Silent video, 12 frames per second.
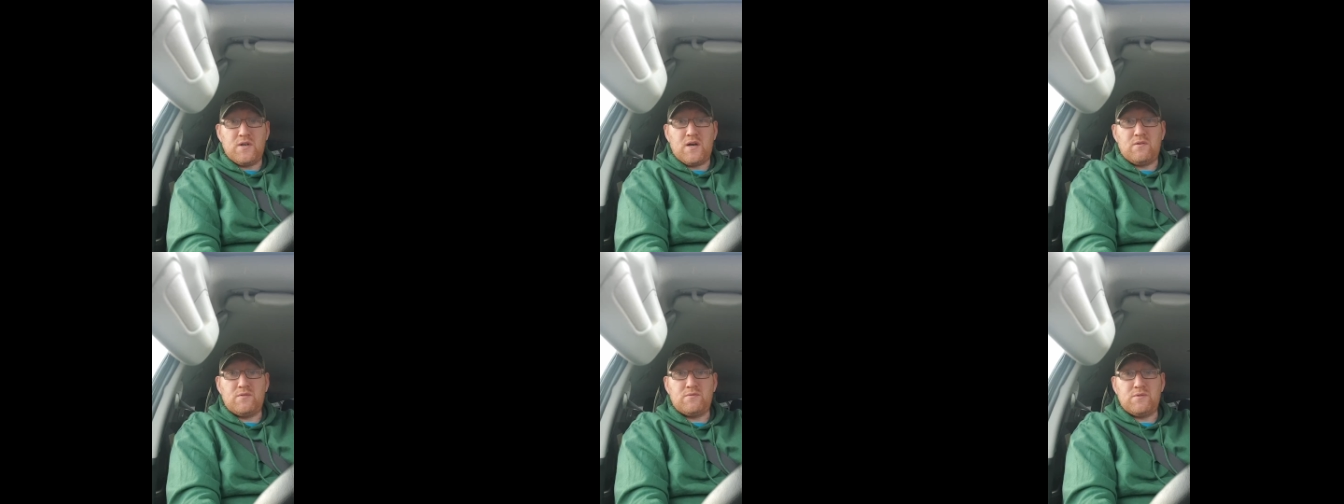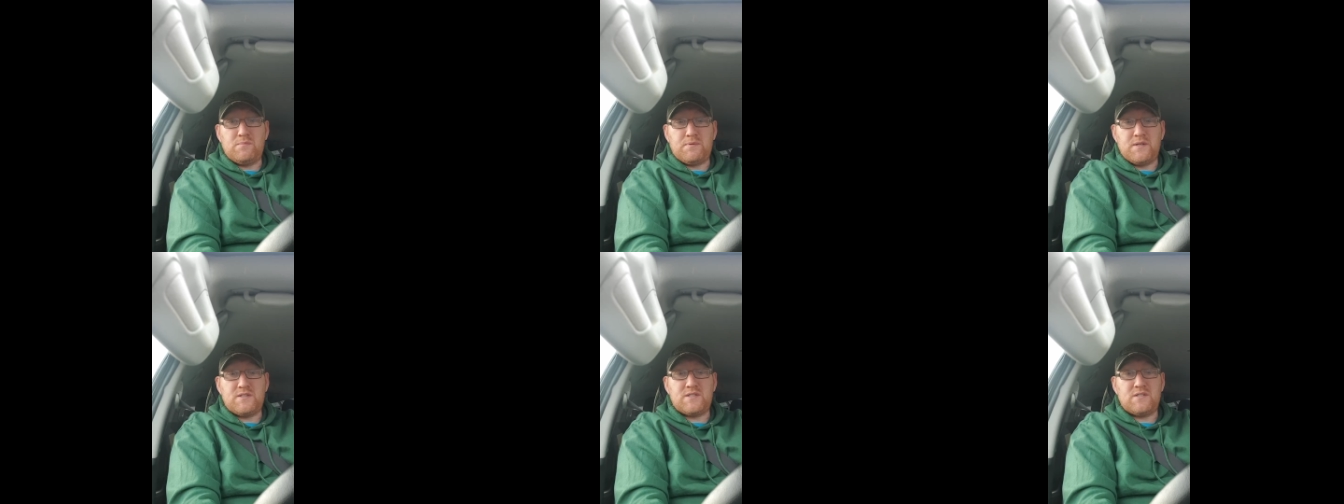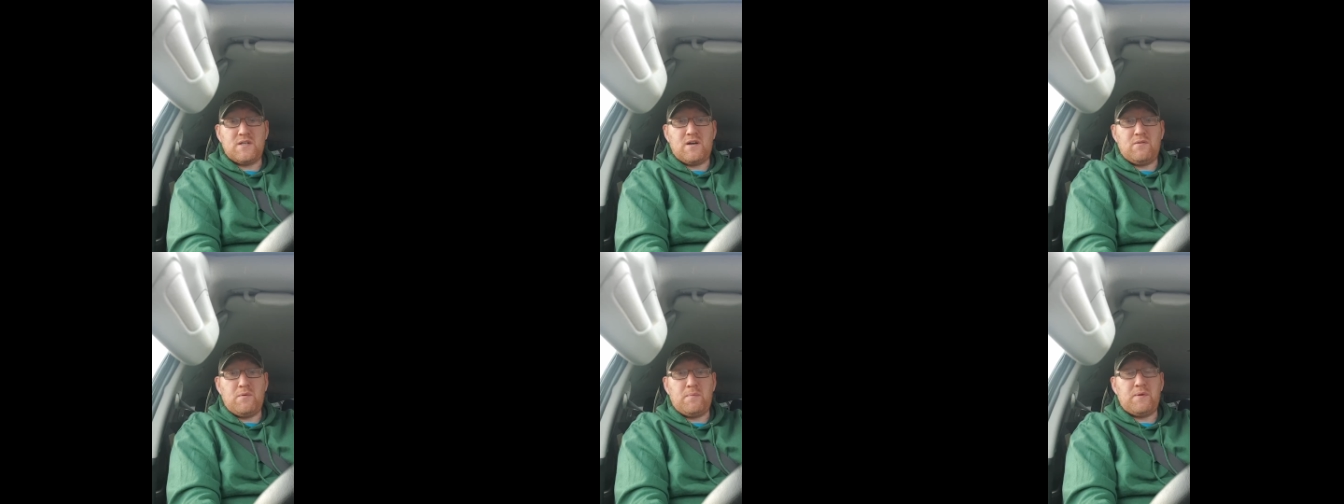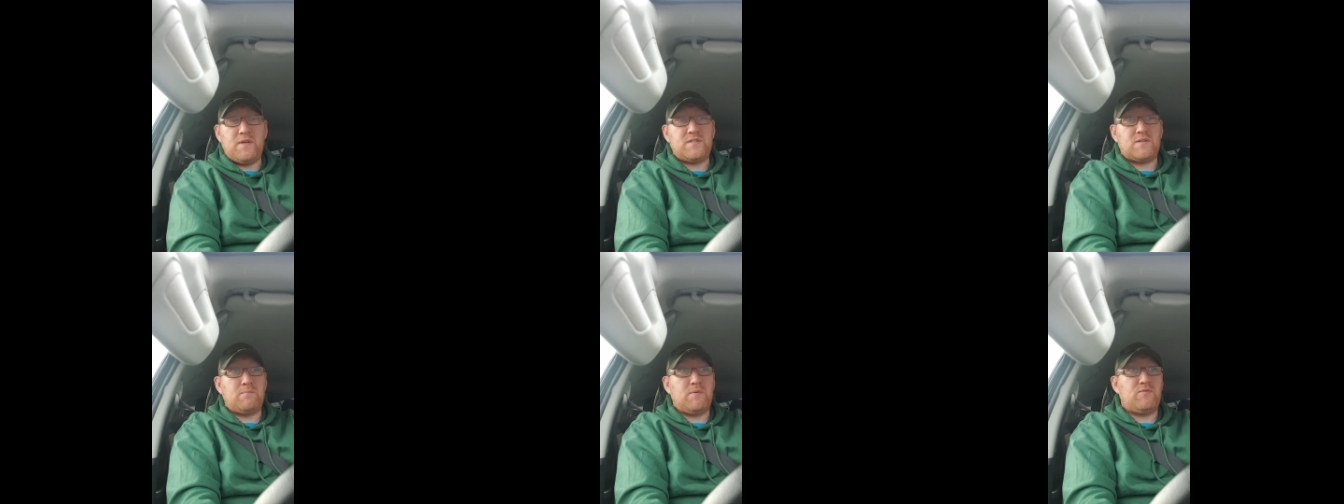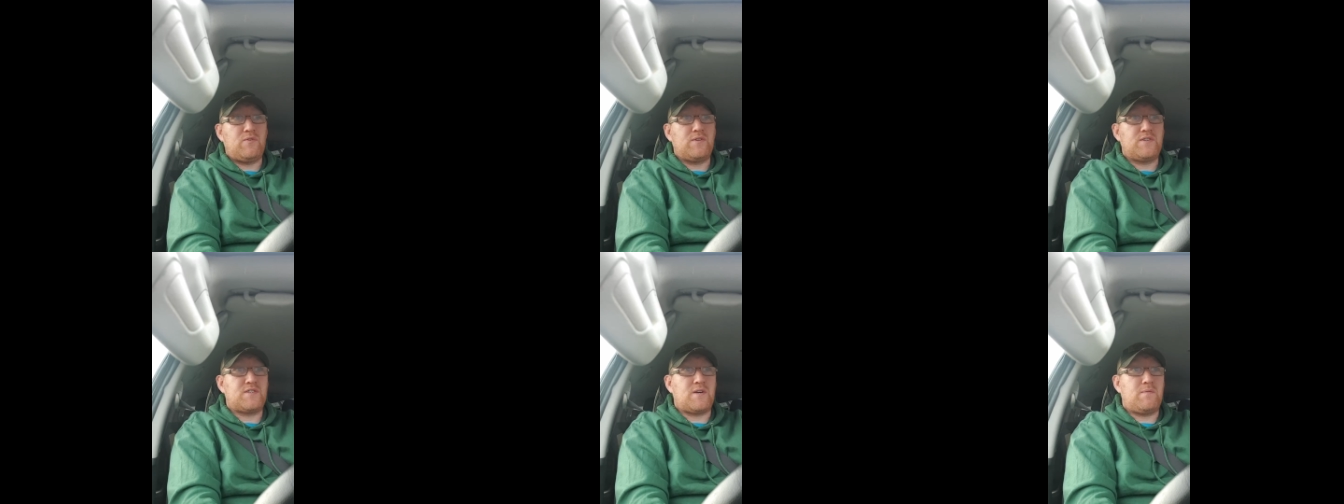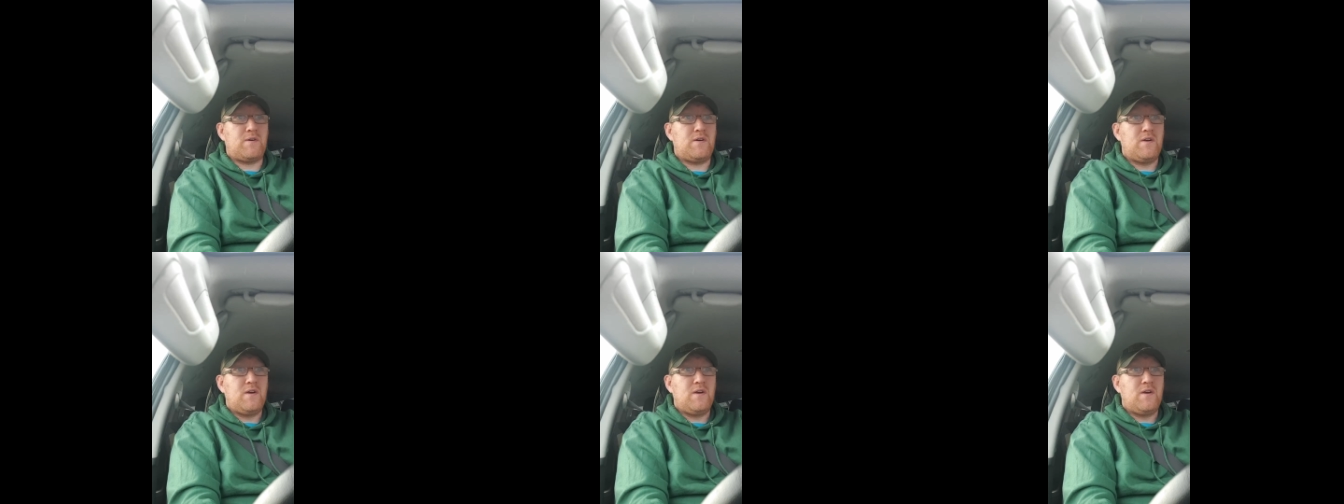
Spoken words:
I will replace them before the summer,